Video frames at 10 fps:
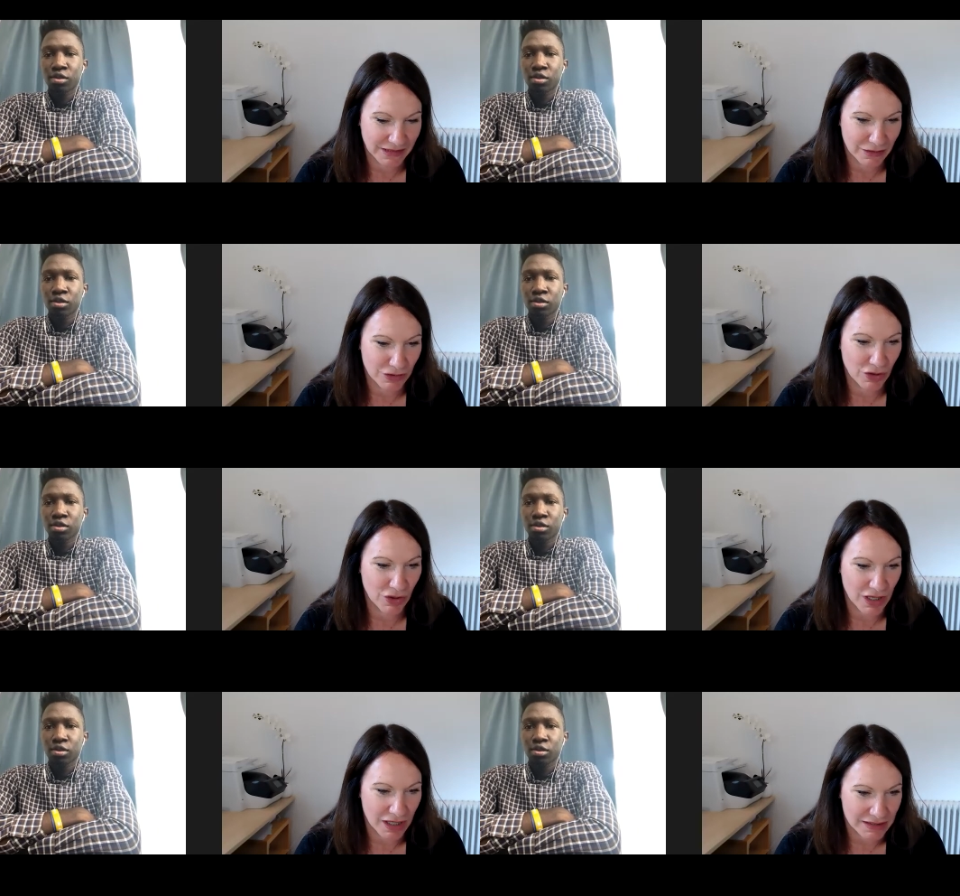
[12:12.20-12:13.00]

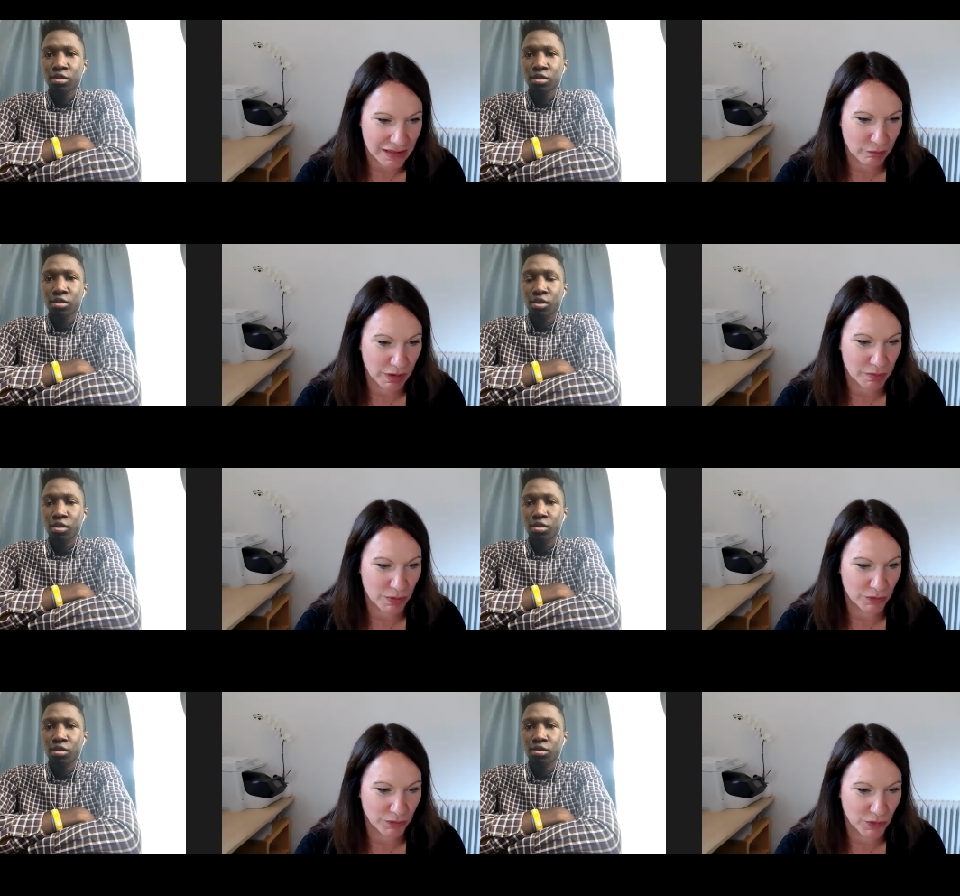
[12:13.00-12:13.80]
Speaker 1: not asking
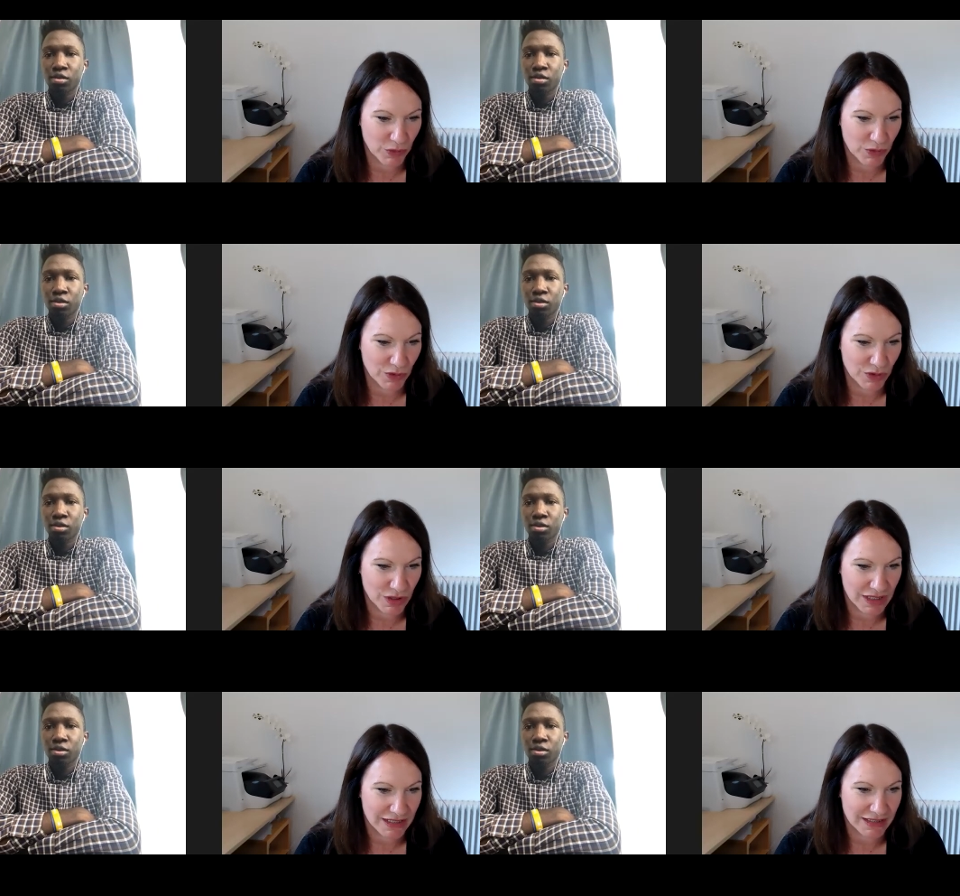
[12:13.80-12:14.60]
people
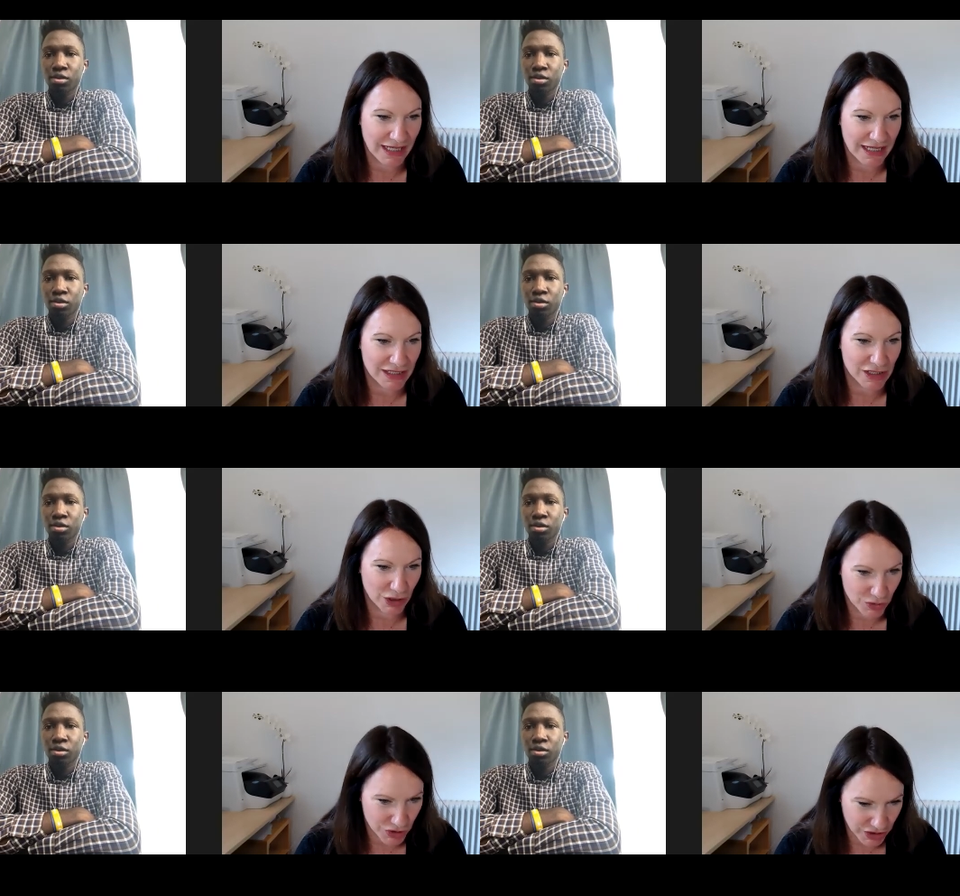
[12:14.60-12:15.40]
for their
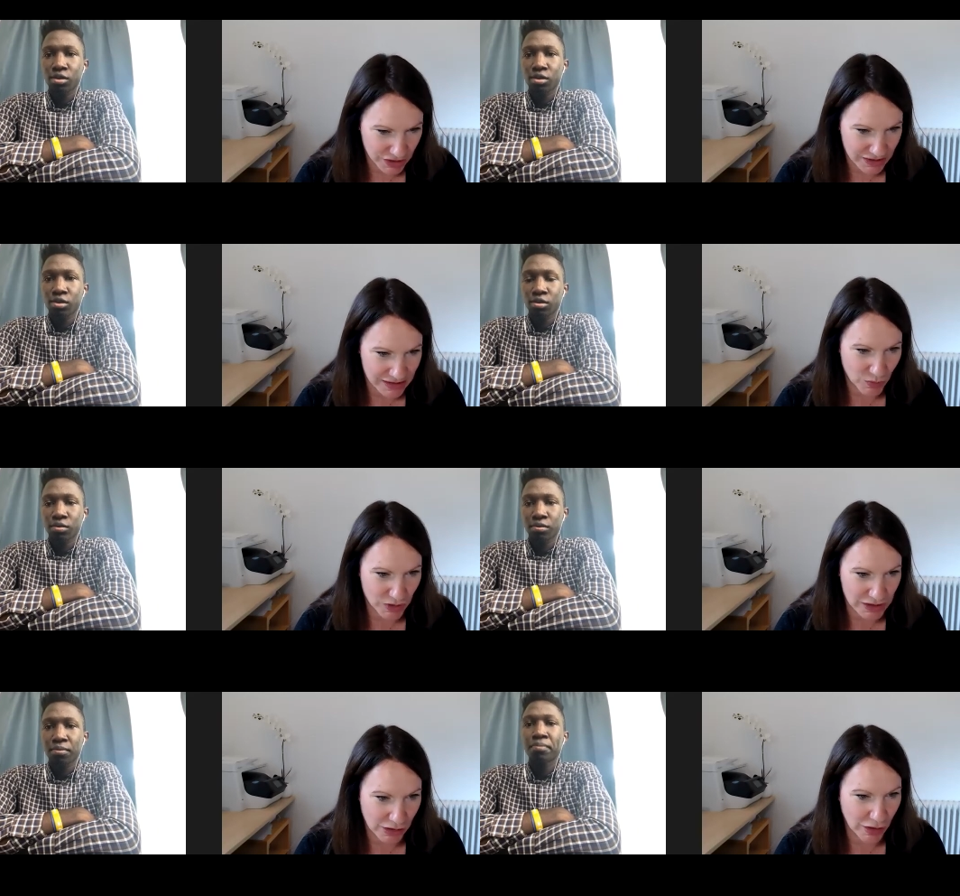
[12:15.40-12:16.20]
solutions, as in
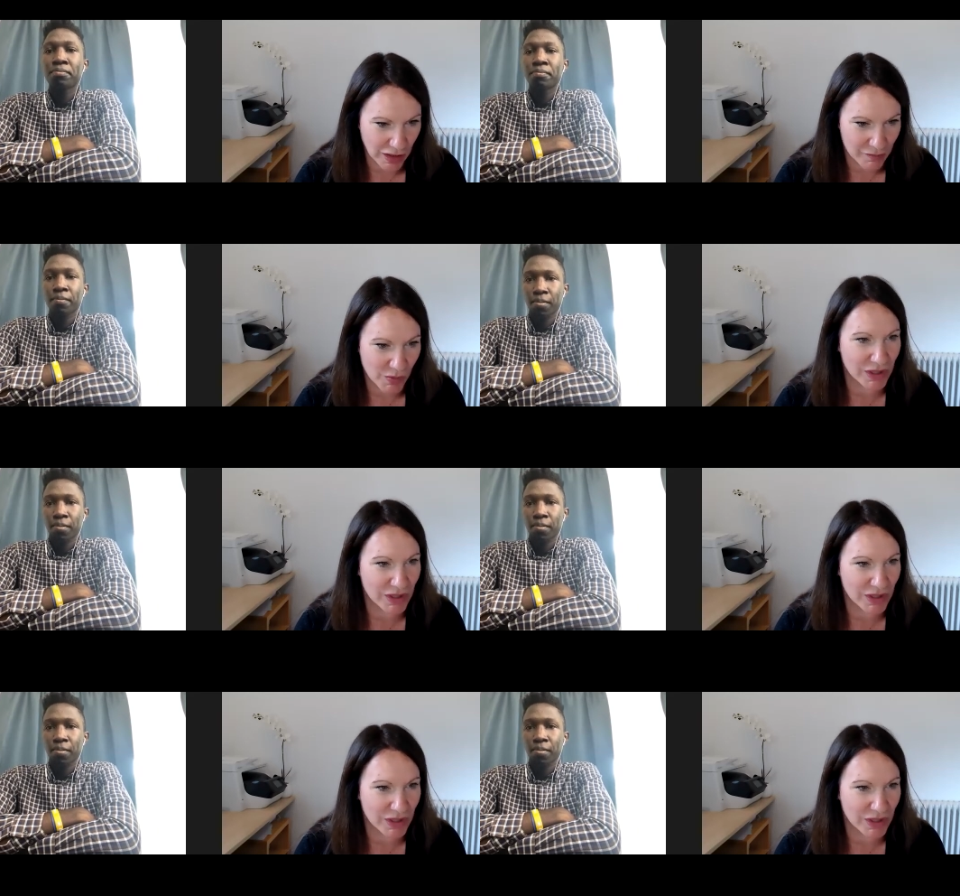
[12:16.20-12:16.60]
what does it look, mm-hmm.